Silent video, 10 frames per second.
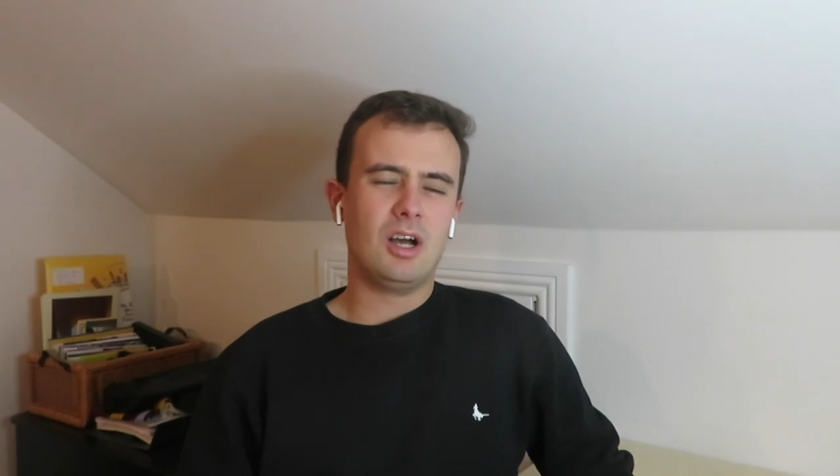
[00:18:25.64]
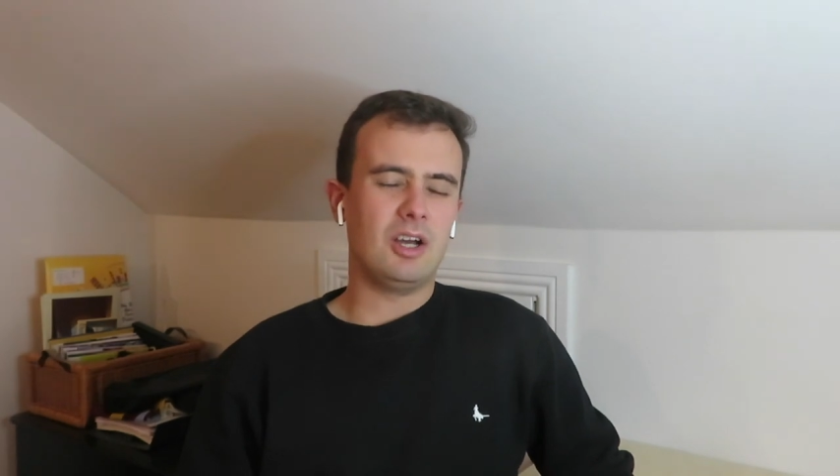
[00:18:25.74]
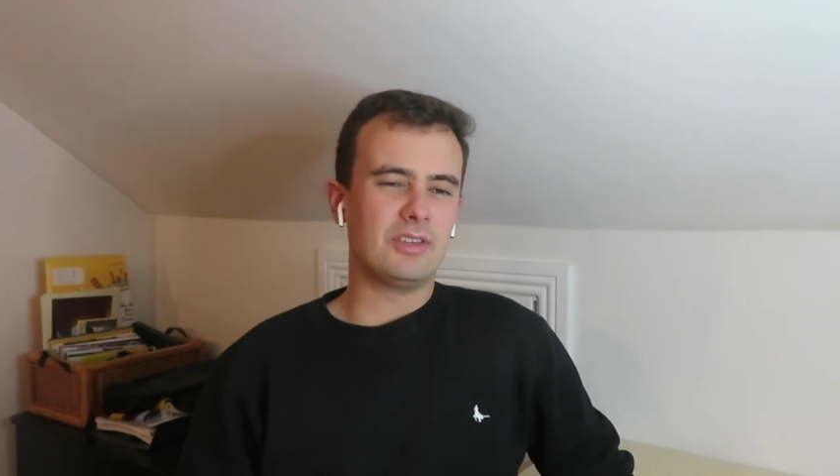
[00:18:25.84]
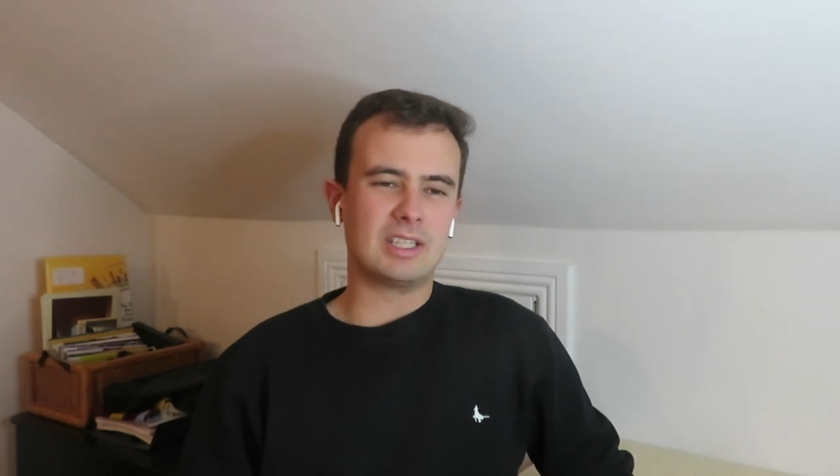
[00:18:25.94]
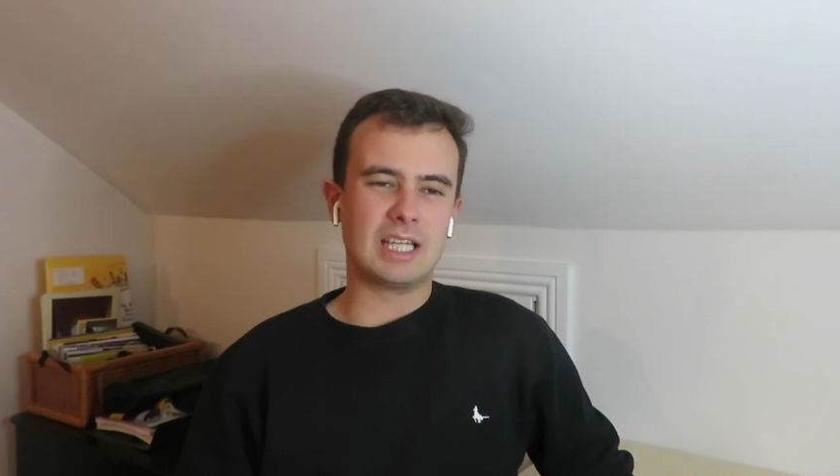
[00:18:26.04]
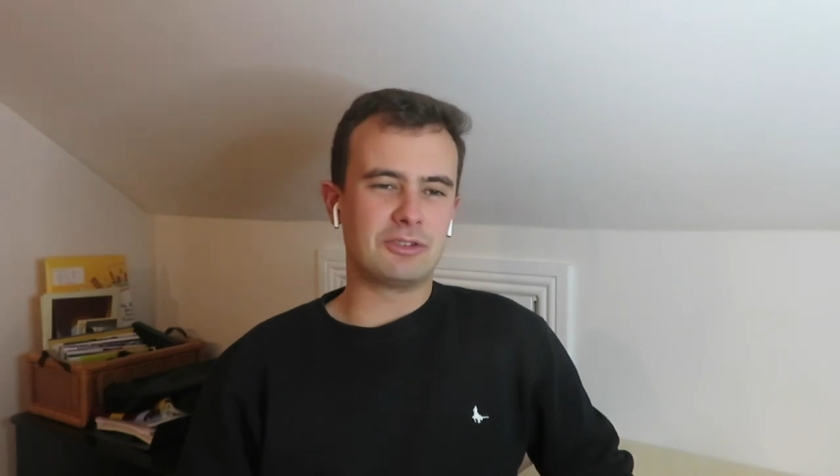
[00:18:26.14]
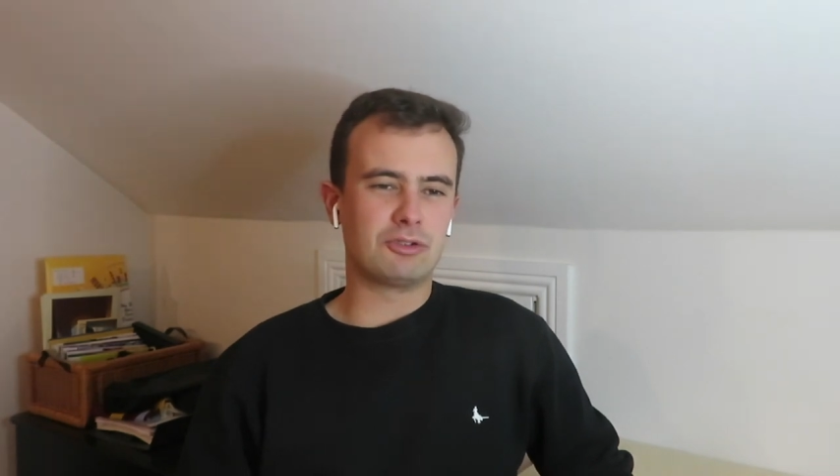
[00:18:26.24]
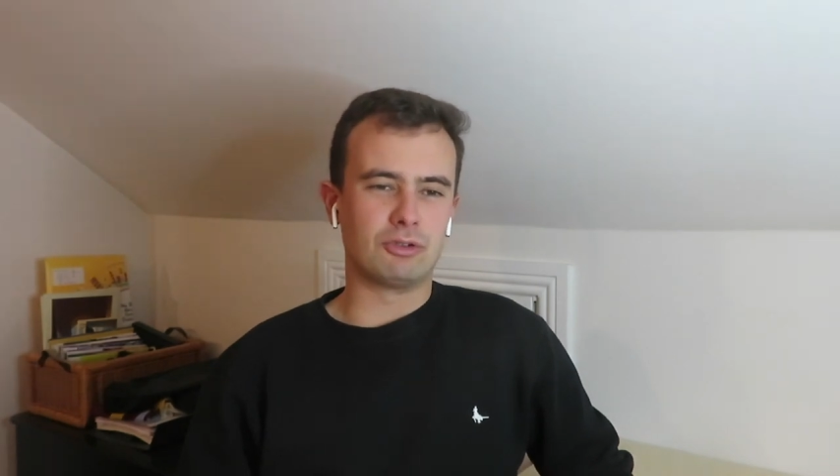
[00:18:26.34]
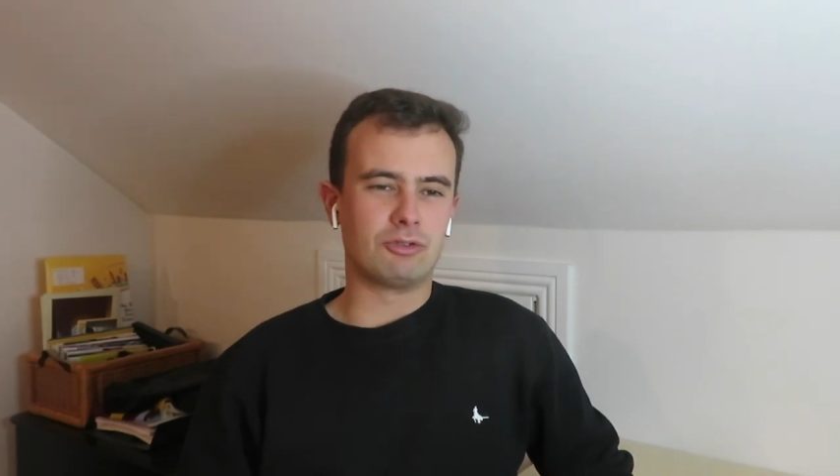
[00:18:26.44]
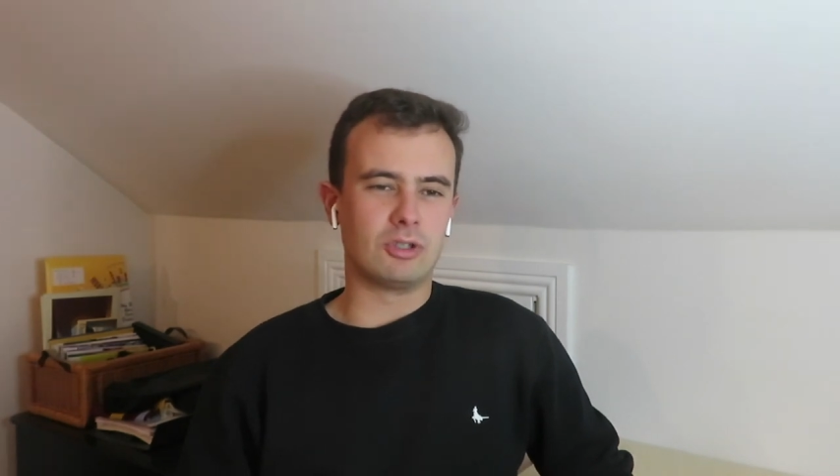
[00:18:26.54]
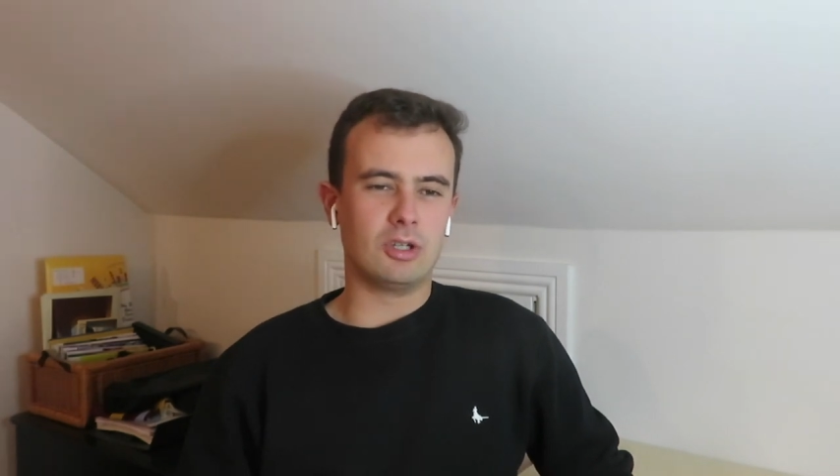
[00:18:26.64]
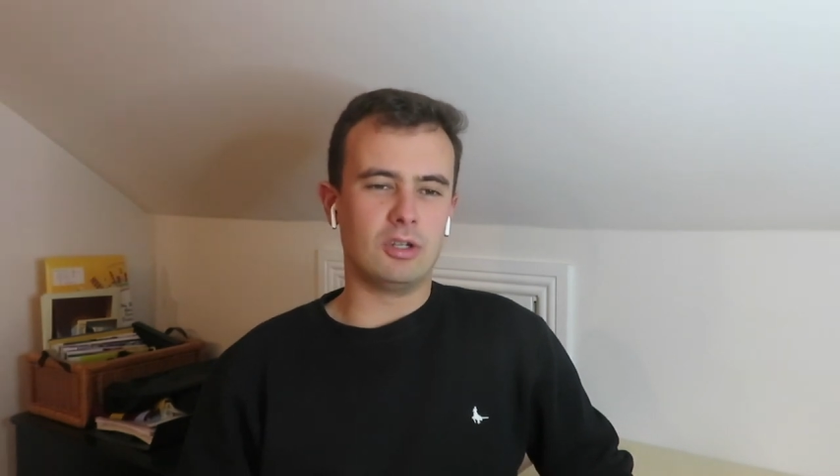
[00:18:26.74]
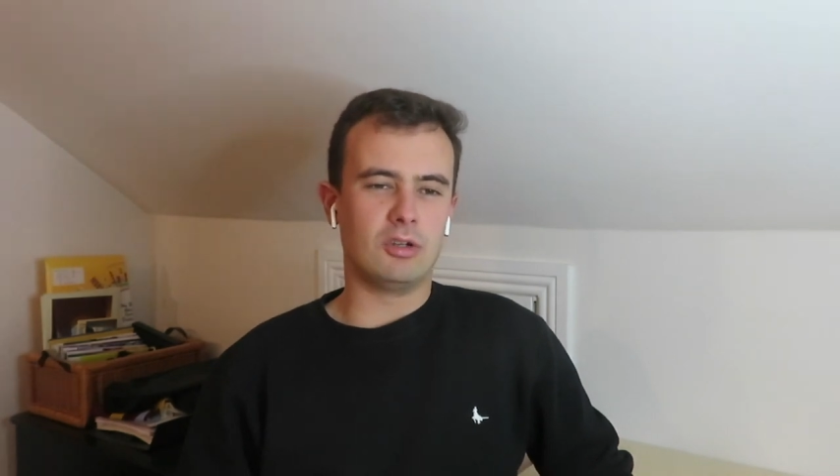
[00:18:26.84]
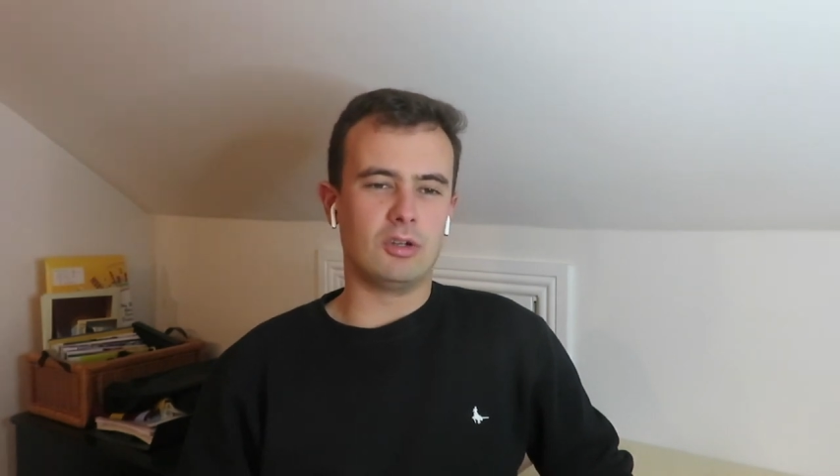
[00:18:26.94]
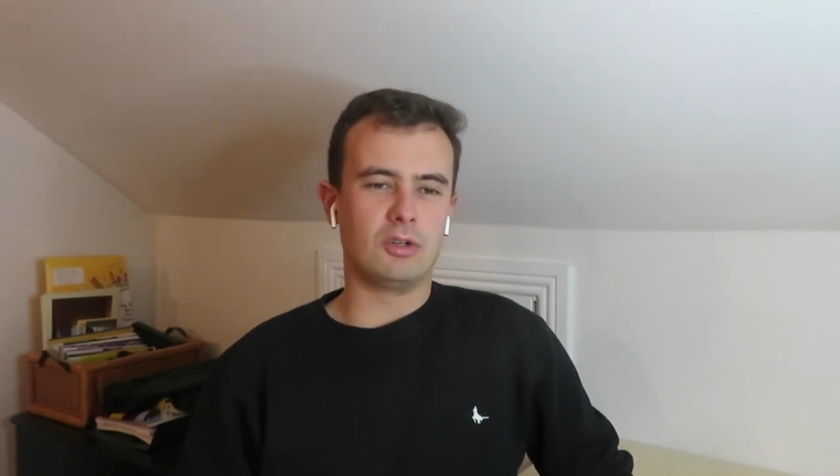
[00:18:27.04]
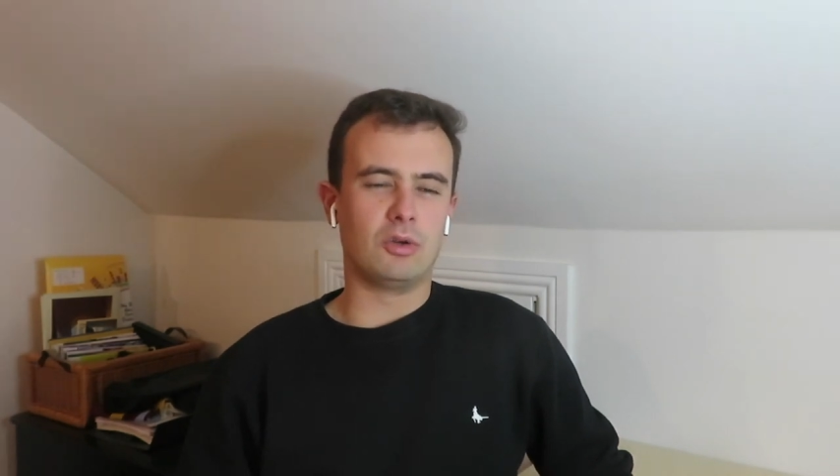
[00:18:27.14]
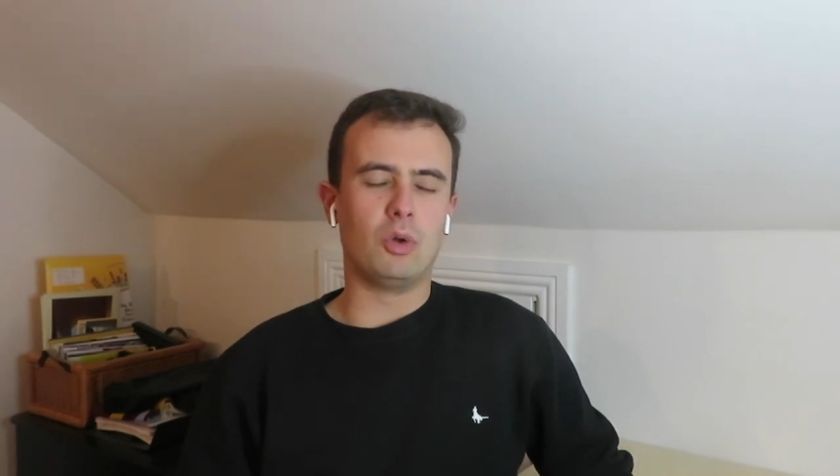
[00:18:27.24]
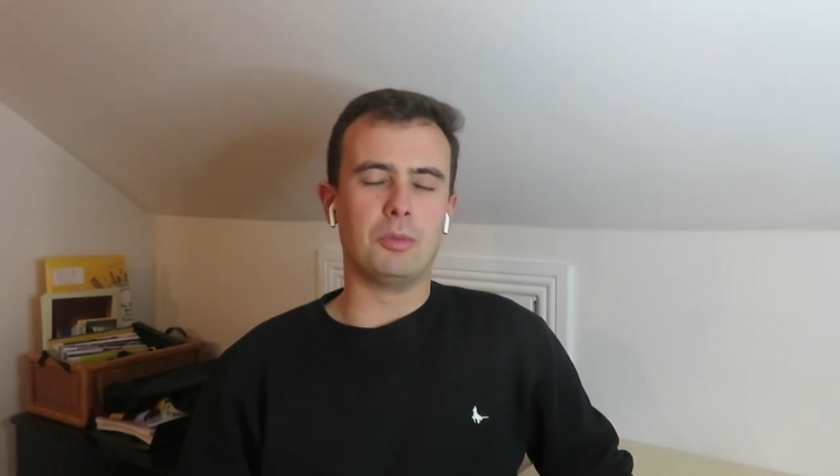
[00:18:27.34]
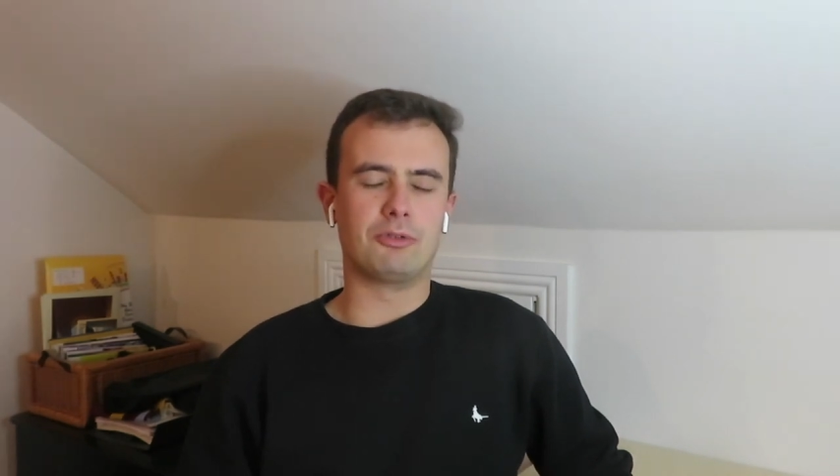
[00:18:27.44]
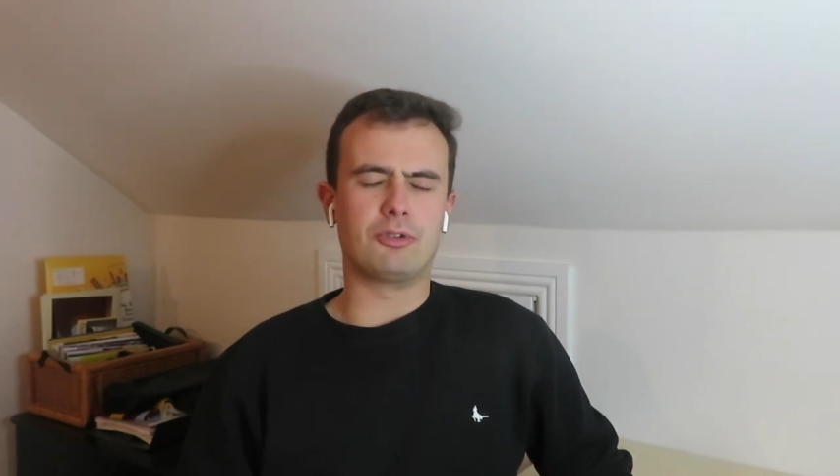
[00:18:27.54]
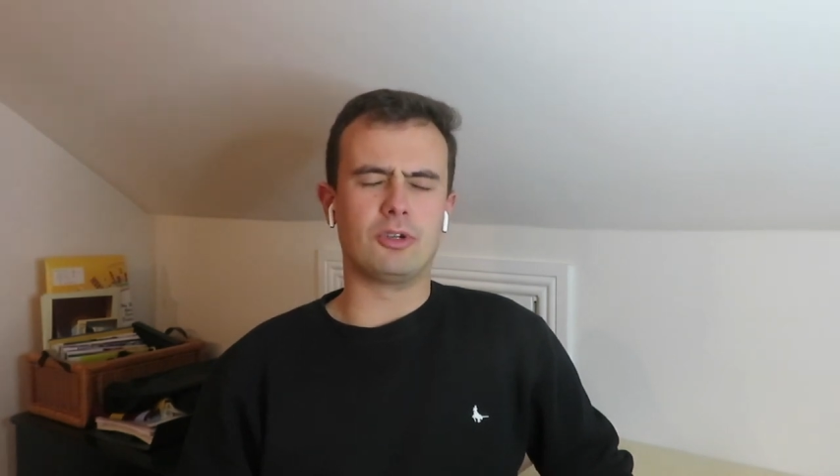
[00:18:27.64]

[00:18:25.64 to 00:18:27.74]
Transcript: I think that's just almost